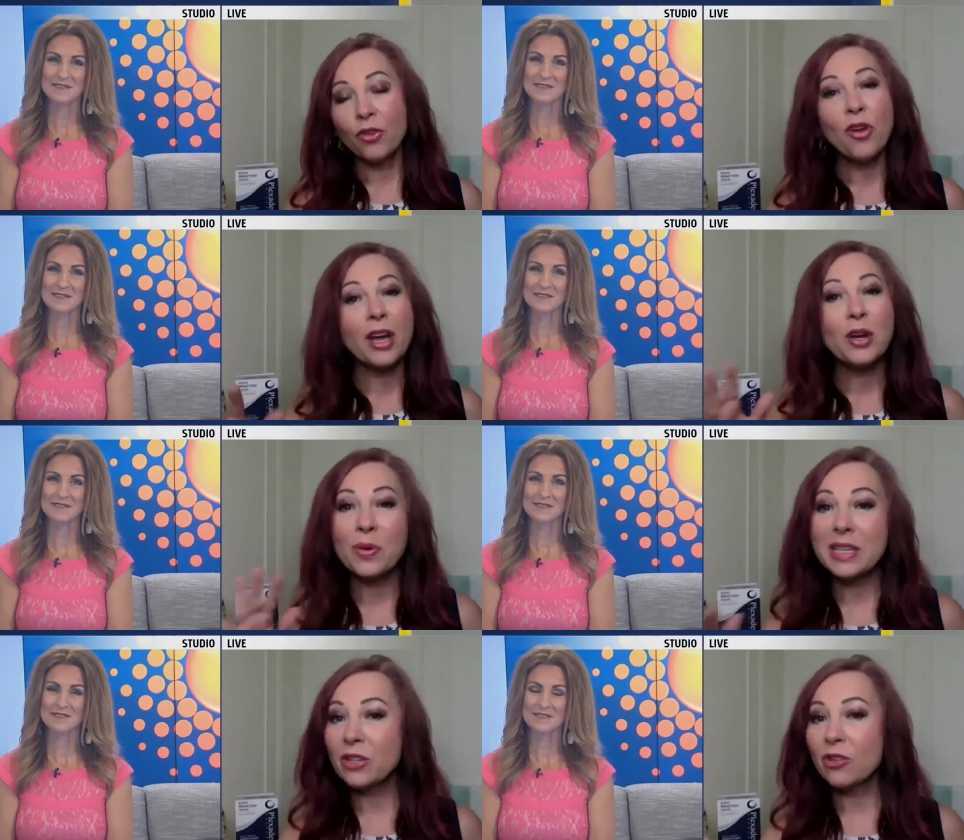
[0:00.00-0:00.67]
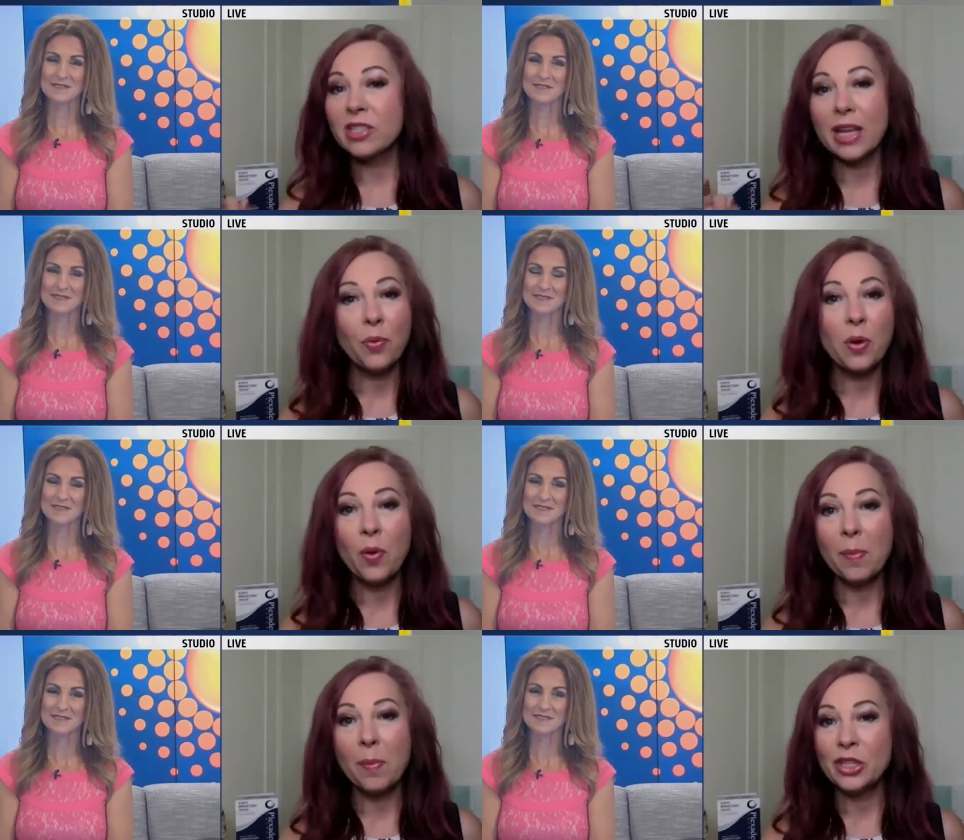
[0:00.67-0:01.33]
Speaker 1: not going to research like we
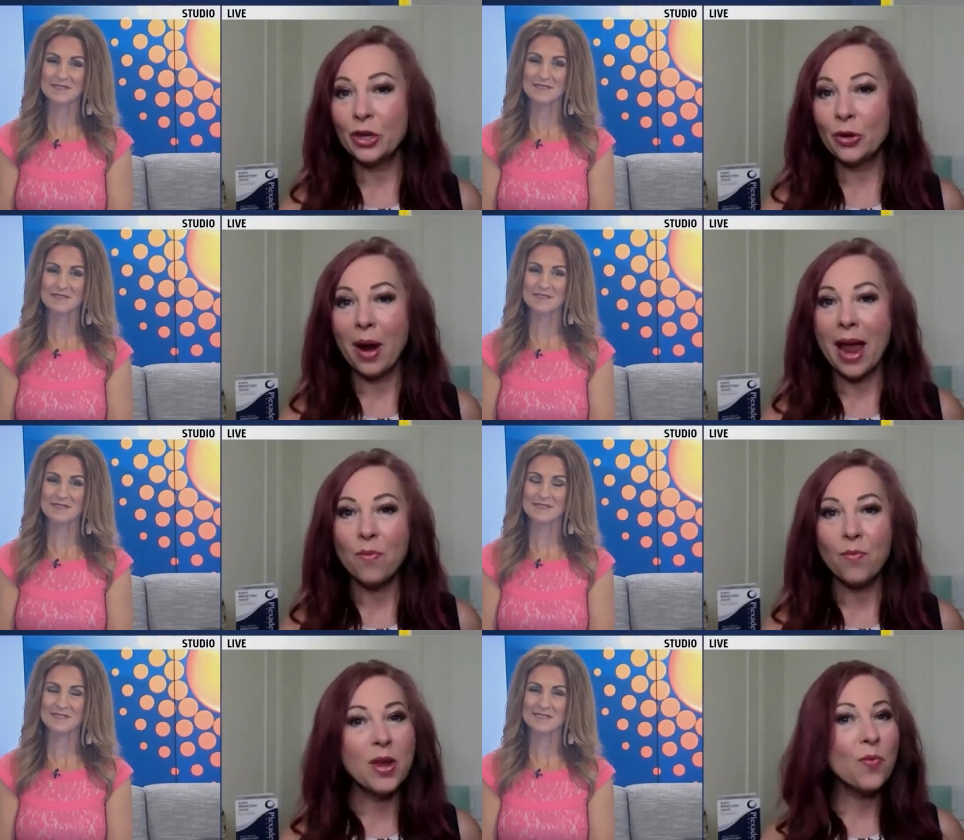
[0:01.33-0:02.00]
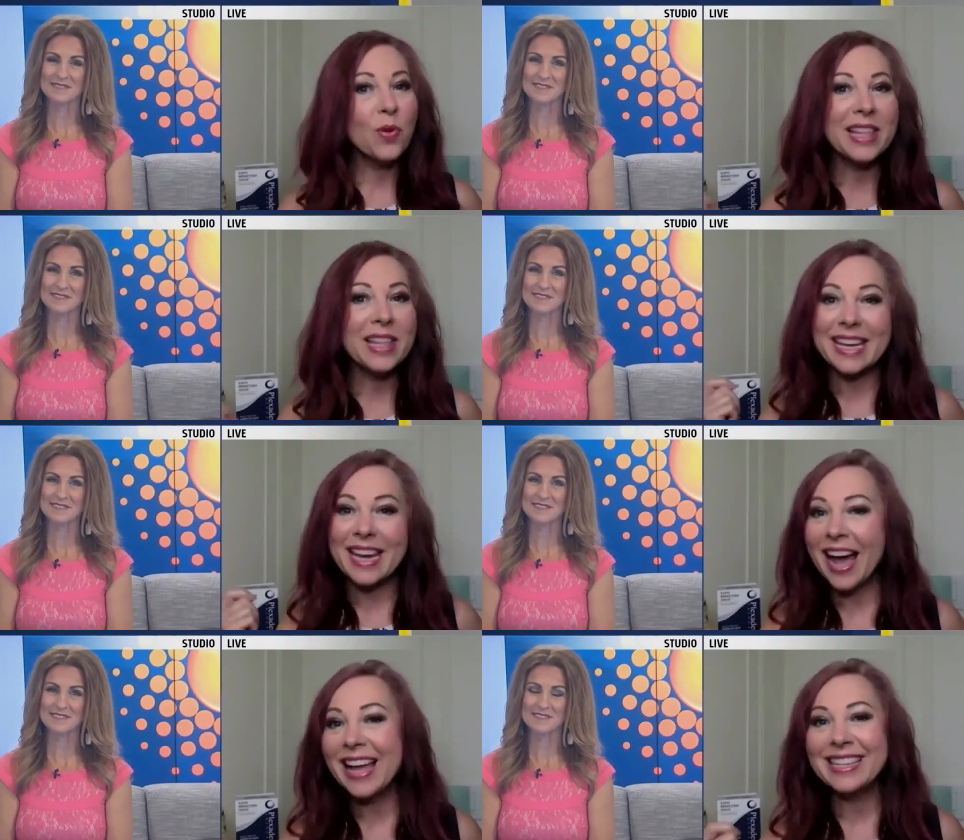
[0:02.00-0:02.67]
women do, right? We really can
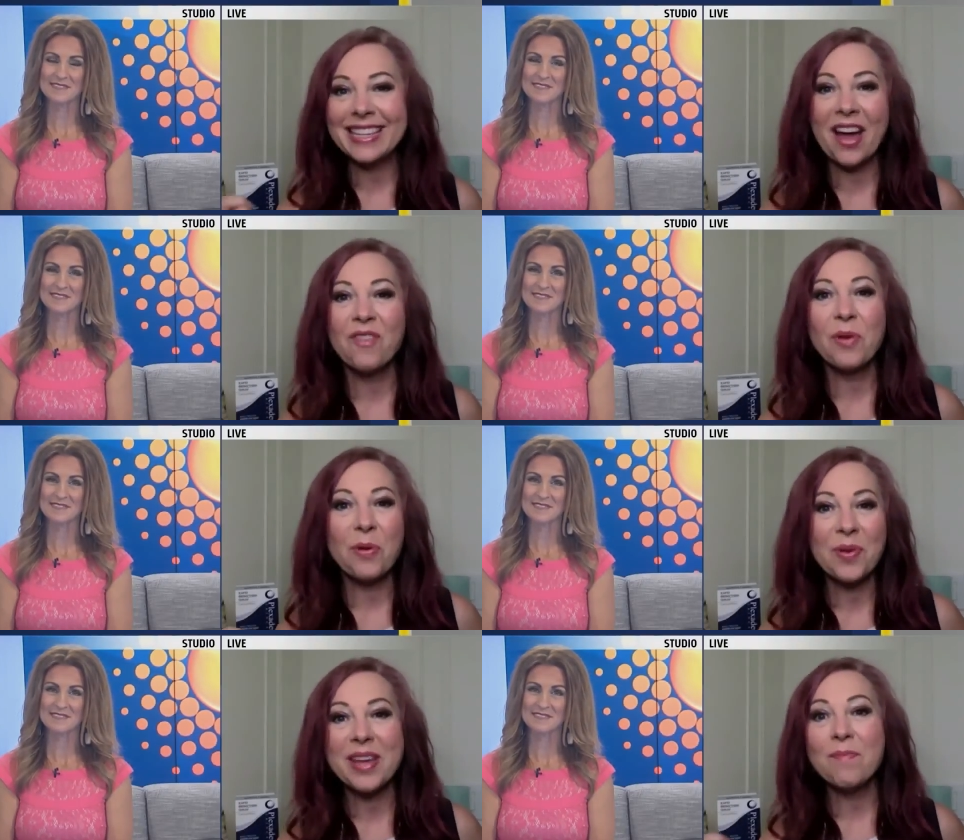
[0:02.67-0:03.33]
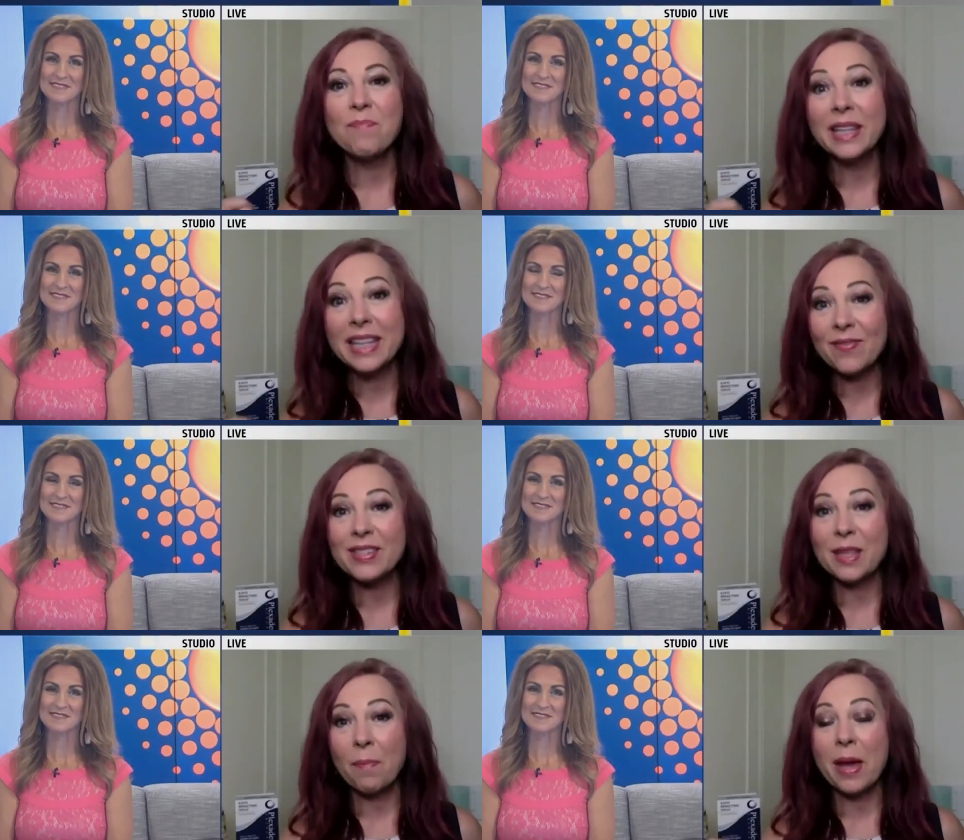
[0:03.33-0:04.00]
hunt down what we believe
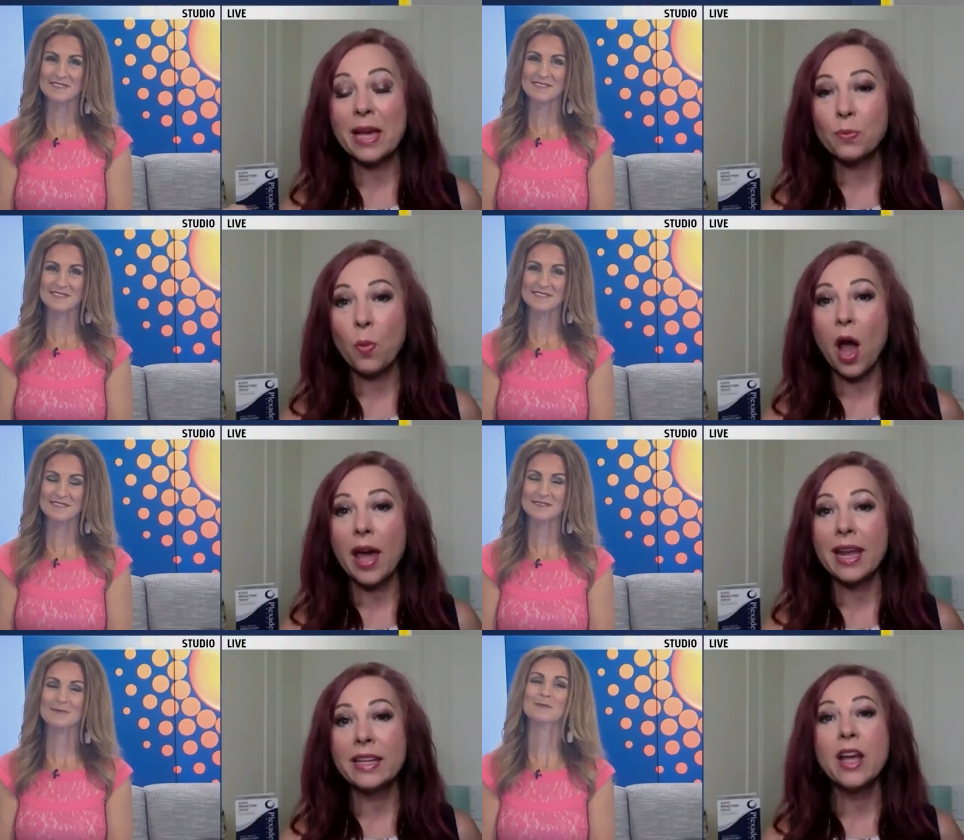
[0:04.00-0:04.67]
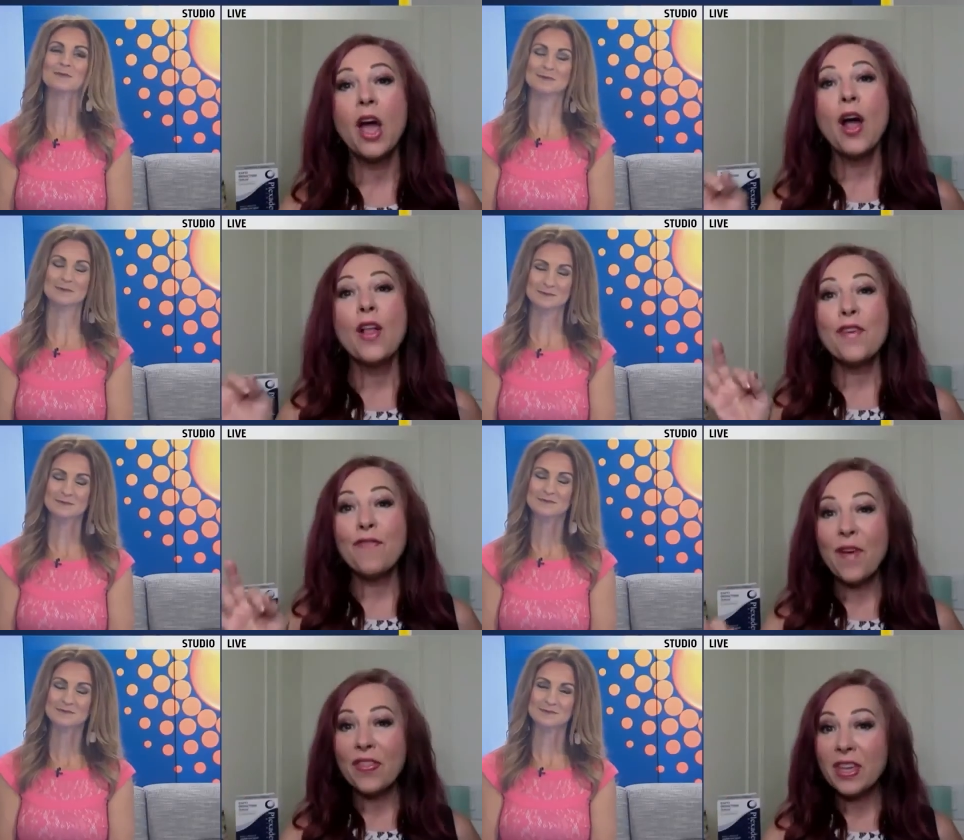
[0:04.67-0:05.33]
is the best product. The
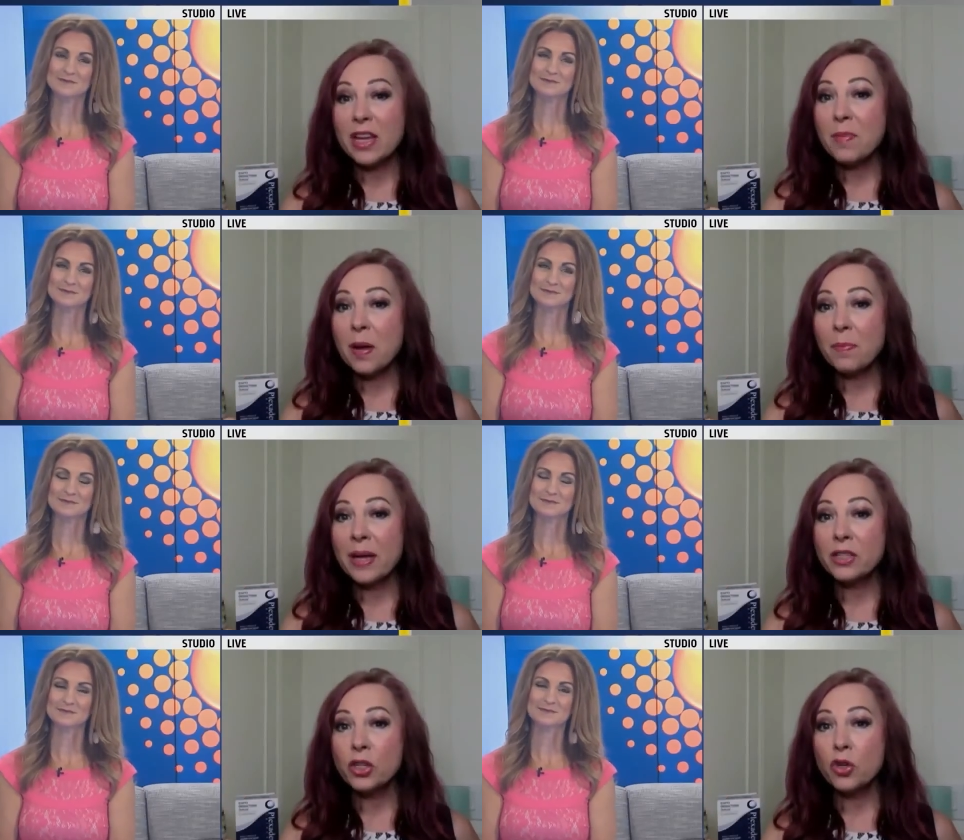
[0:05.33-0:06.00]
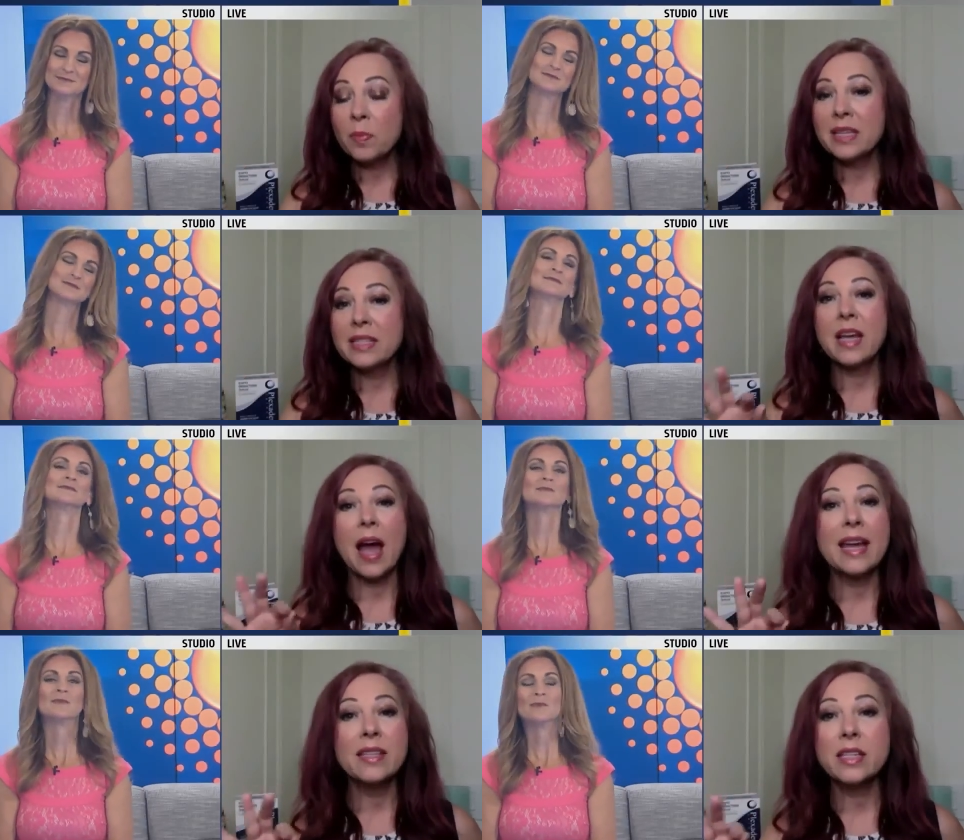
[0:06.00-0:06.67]
fun thing about Plexaderm is guys